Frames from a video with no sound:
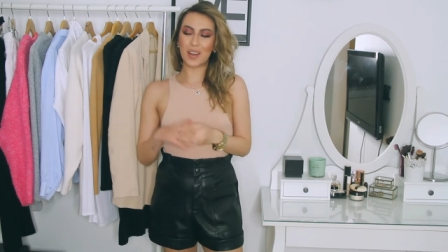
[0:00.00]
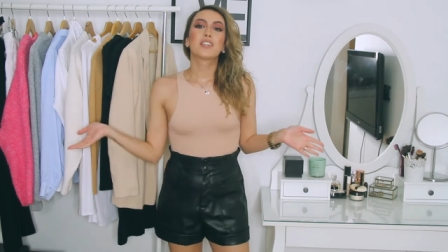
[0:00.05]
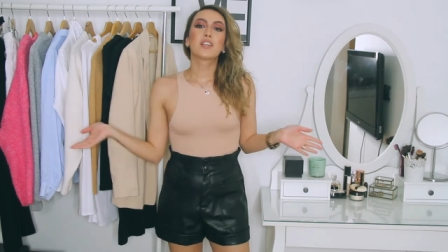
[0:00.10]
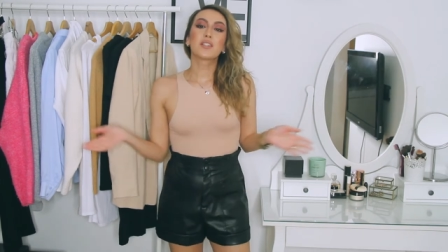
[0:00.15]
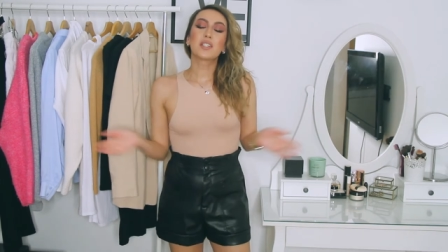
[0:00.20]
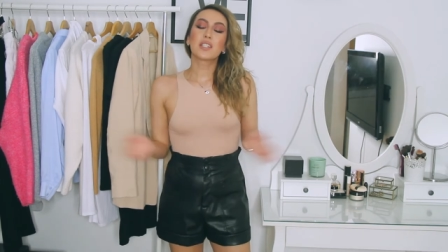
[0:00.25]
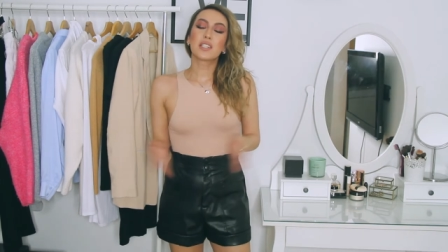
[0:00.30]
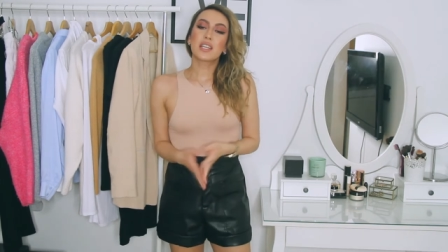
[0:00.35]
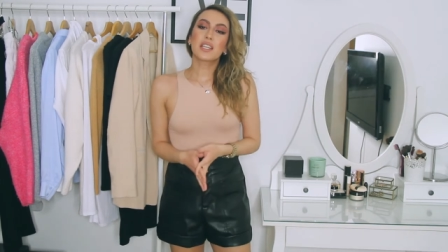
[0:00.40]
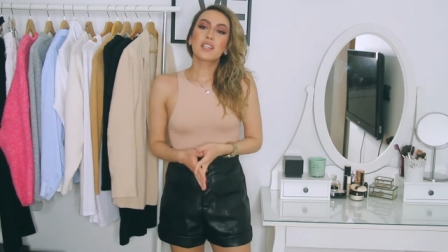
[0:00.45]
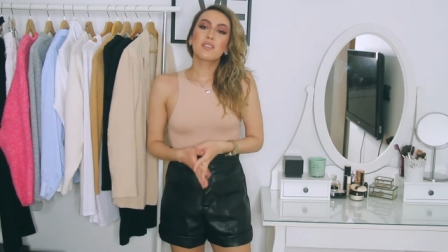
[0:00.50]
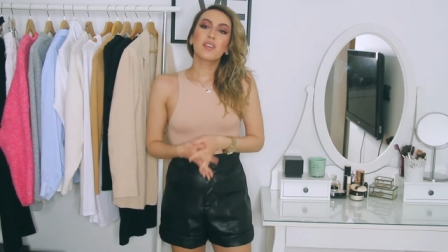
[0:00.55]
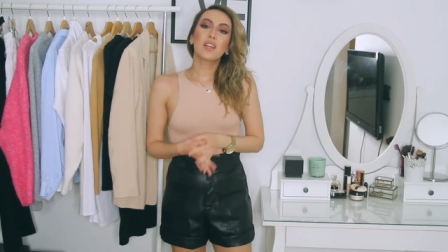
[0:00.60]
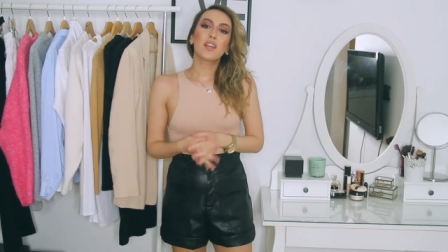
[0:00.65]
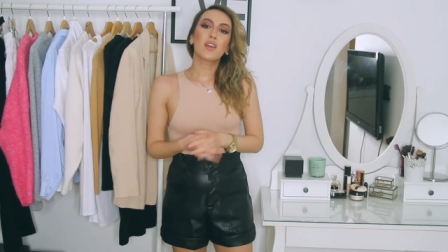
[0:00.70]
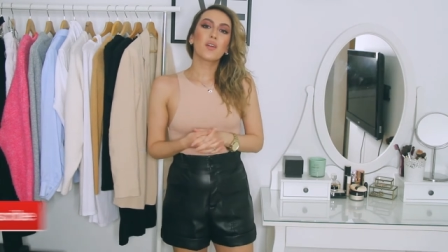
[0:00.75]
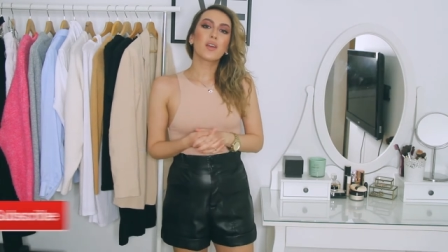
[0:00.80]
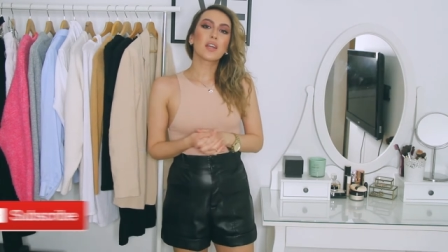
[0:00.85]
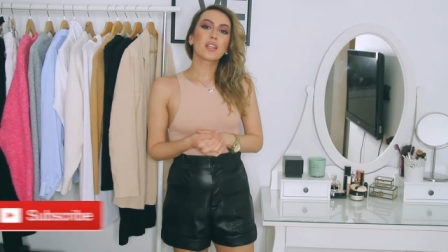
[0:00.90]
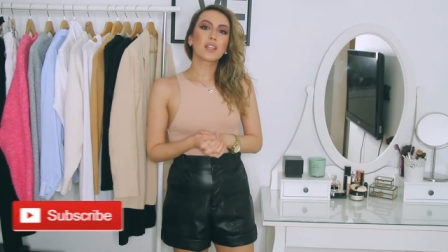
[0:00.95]
So today's
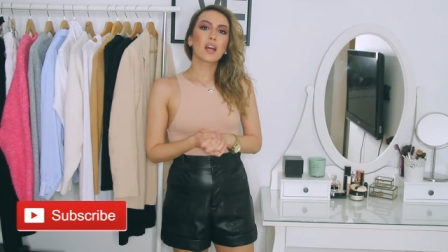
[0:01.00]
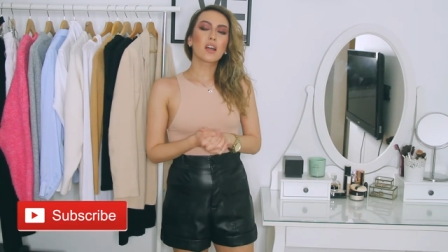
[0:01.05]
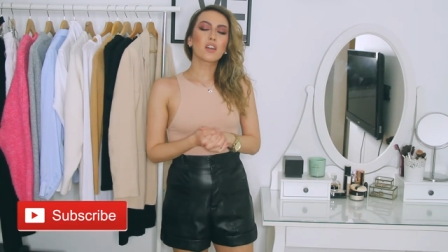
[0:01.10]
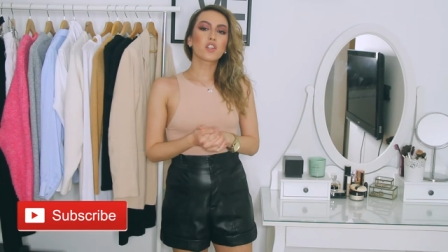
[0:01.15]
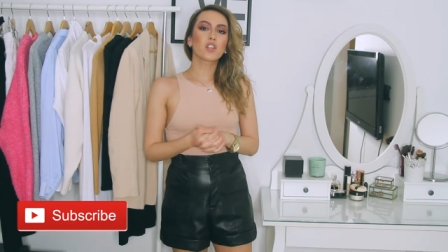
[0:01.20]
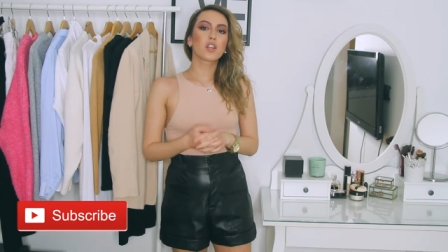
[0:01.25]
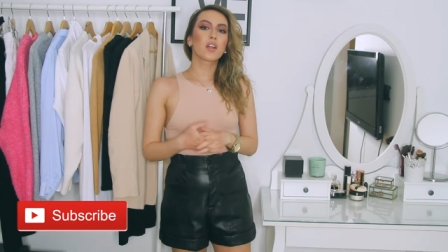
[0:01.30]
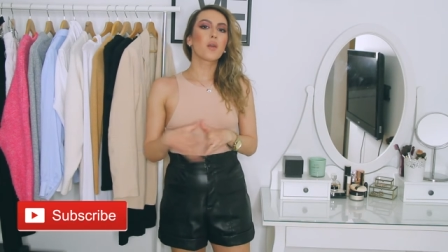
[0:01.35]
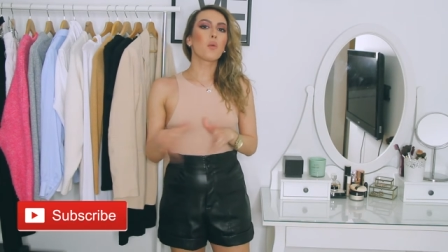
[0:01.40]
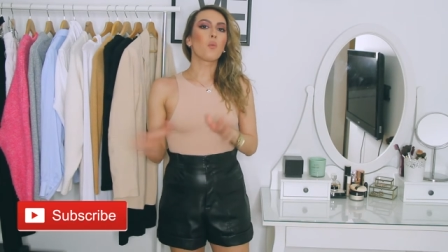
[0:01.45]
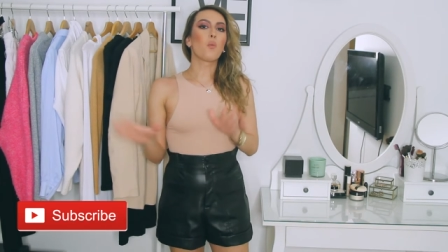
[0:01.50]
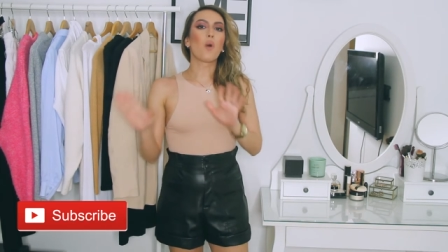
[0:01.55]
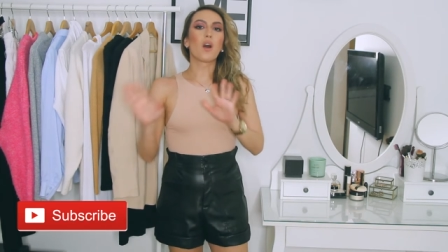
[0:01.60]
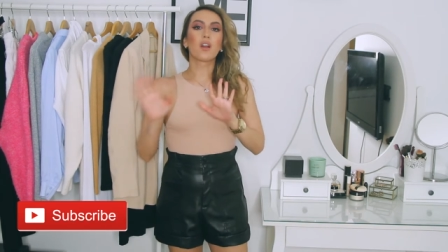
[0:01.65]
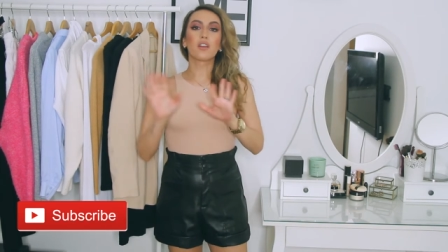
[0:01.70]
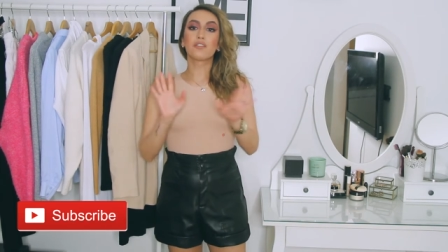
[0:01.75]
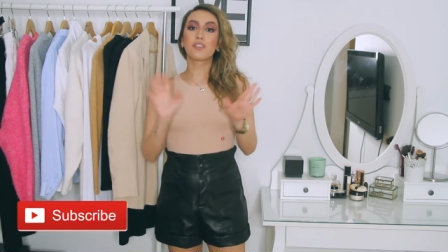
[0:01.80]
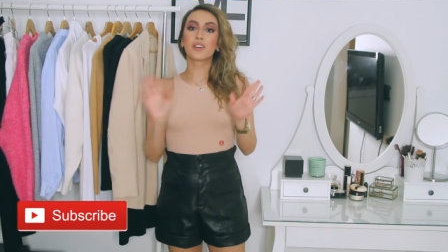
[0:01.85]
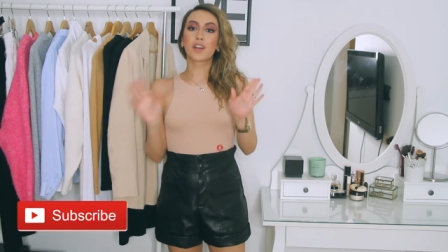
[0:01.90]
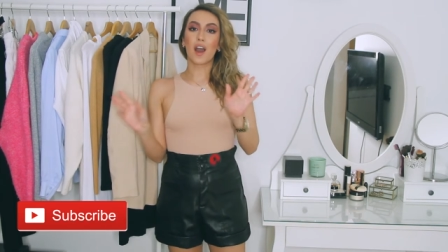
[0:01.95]
video is actually
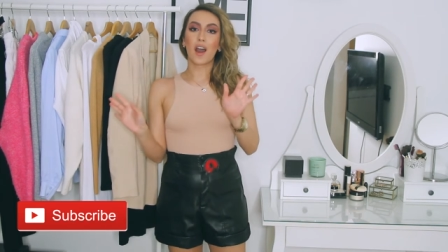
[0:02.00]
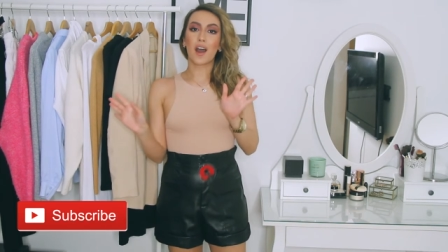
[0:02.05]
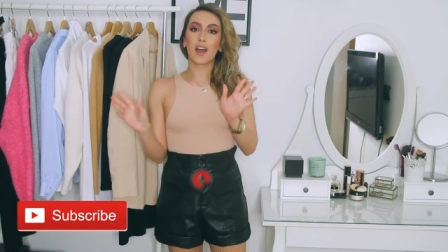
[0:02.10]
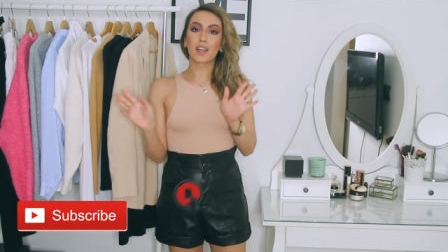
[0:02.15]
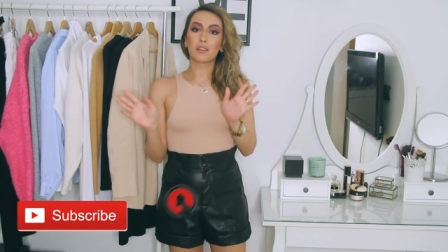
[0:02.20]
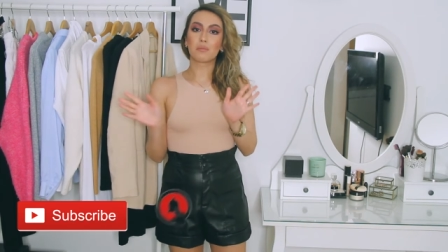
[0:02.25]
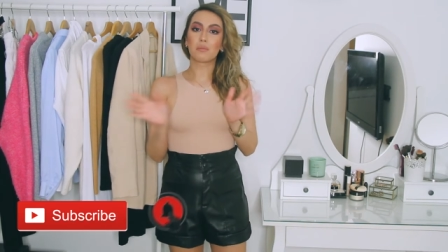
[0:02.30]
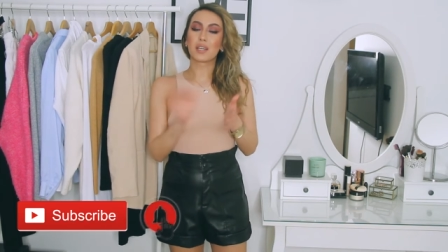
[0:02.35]
one of a kind